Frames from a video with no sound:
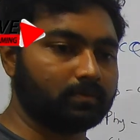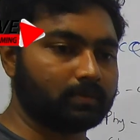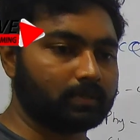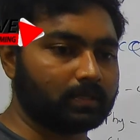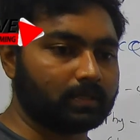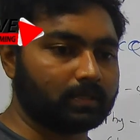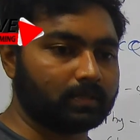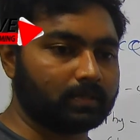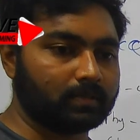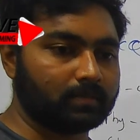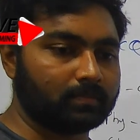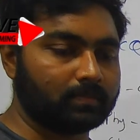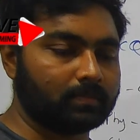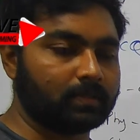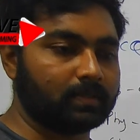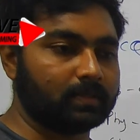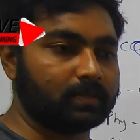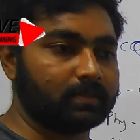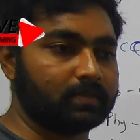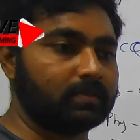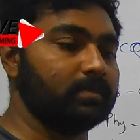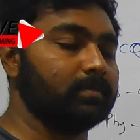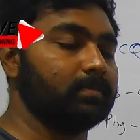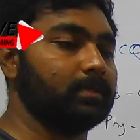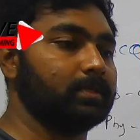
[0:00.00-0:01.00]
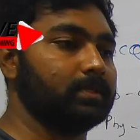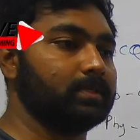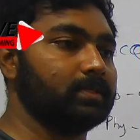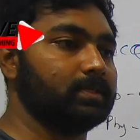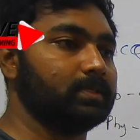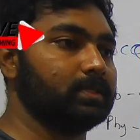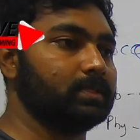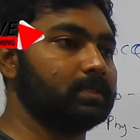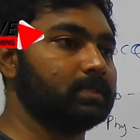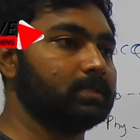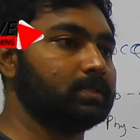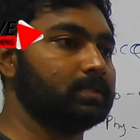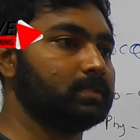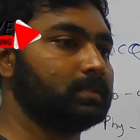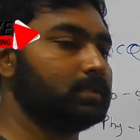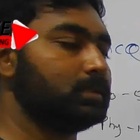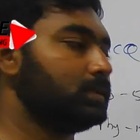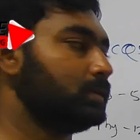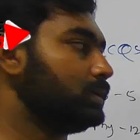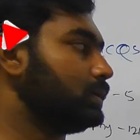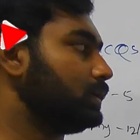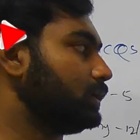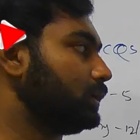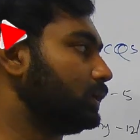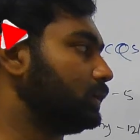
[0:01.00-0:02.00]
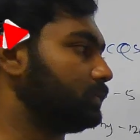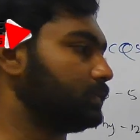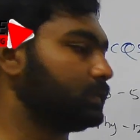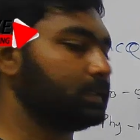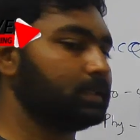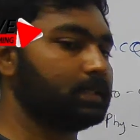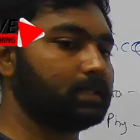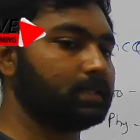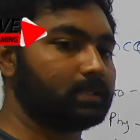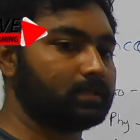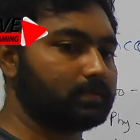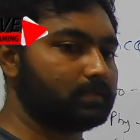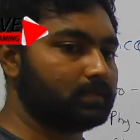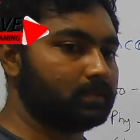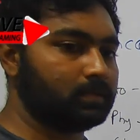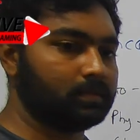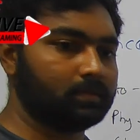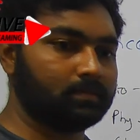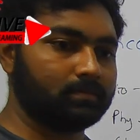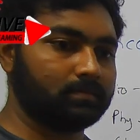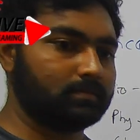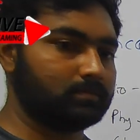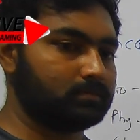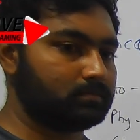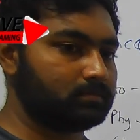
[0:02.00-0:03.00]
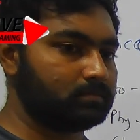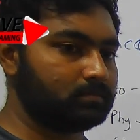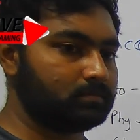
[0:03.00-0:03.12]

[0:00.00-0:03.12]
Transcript: you can pass the message. After that one,